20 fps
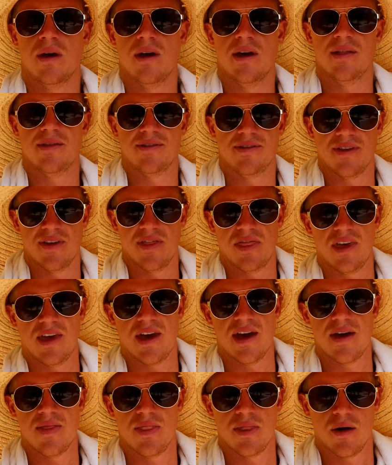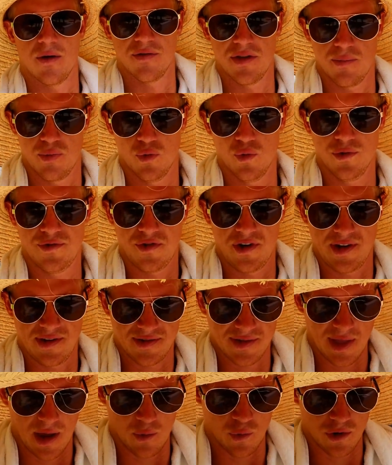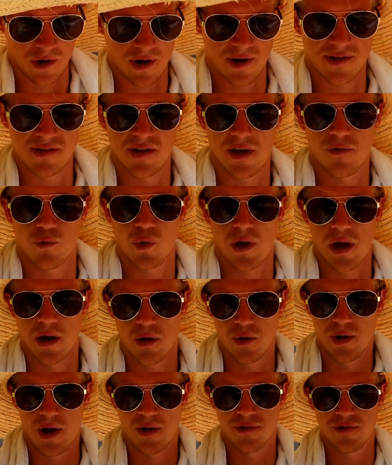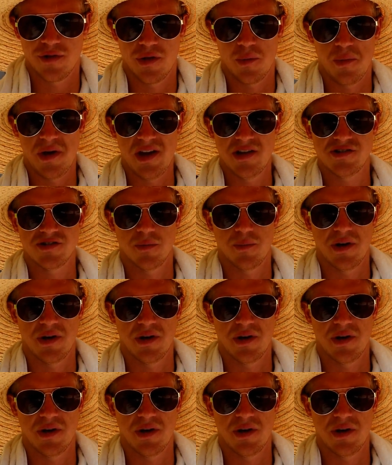It's the end of the pool tricks. Now we're gonna see if we can go down to the beach a